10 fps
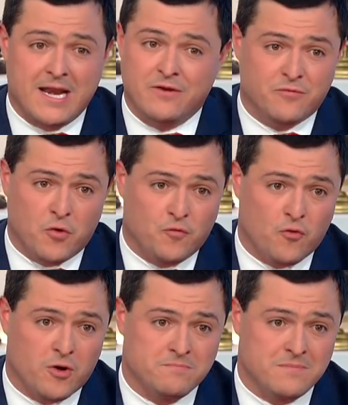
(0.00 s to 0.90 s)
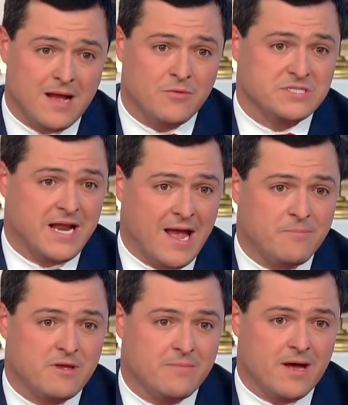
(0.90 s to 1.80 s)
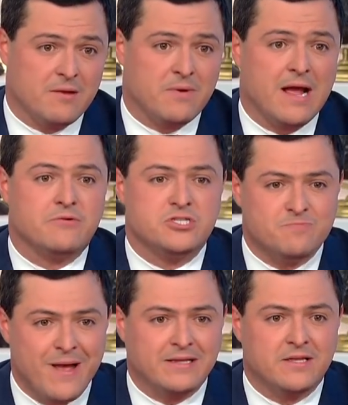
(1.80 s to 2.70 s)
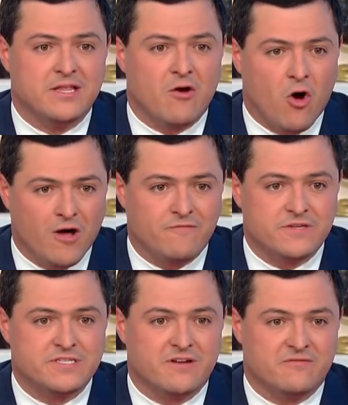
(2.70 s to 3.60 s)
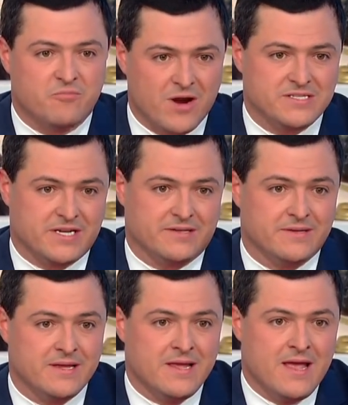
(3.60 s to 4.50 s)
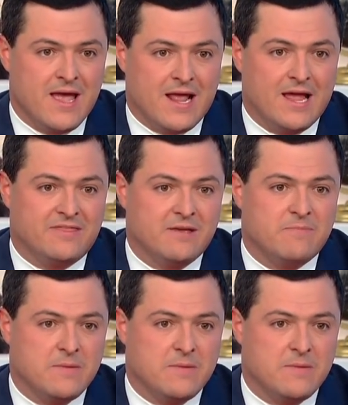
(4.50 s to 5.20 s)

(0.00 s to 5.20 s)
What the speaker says: I didn't vote for him. I wasn't happy about it, but I respected the office of president. And I think